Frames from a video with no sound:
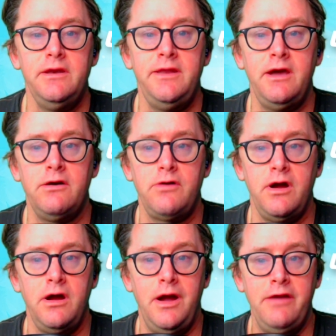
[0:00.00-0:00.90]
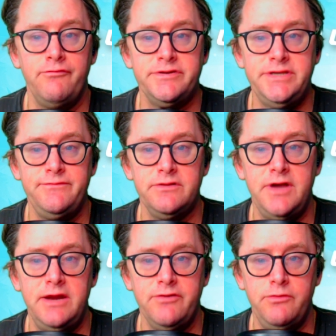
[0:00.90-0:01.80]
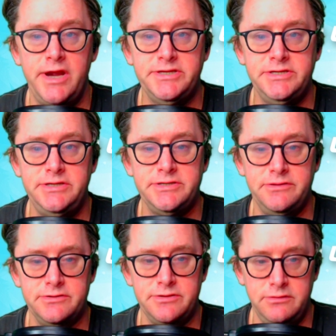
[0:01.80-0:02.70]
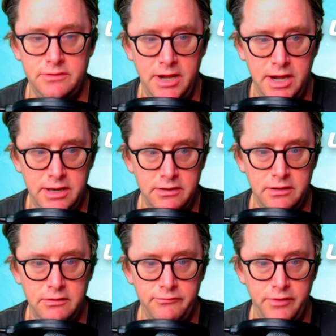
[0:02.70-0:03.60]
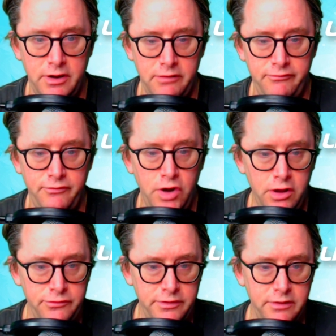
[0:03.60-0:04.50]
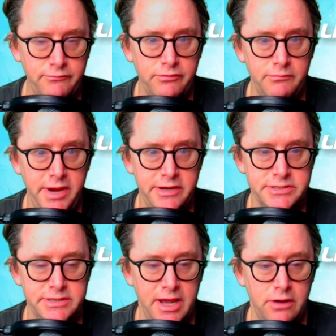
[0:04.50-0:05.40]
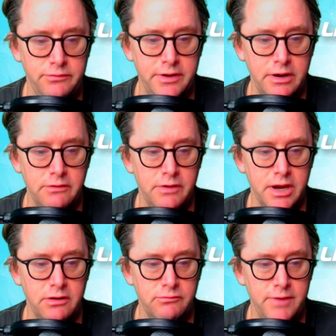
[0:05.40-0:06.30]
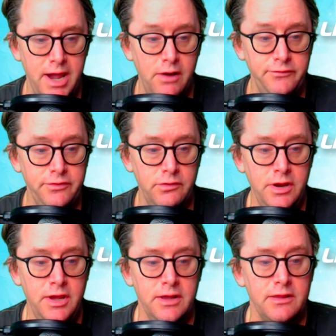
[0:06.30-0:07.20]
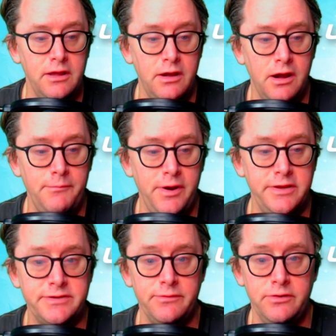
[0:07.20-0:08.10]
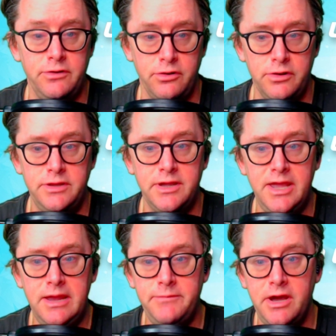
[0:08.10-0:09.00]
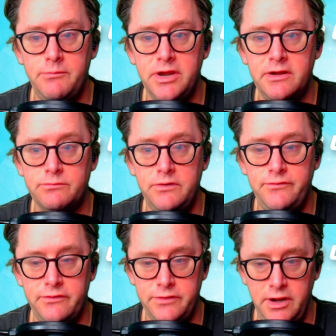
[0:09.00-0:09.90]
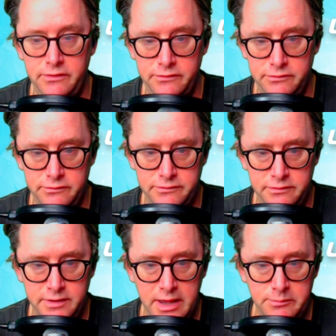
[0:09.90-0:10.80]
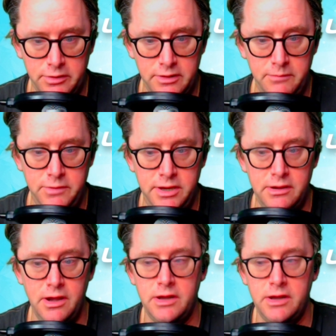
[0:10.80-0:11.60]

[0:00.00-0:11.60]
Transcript: Now, I've received a lot of questions, and there's a lot of false information out there going around. So it's a little early in the game now because we've just gotten this news today, but let me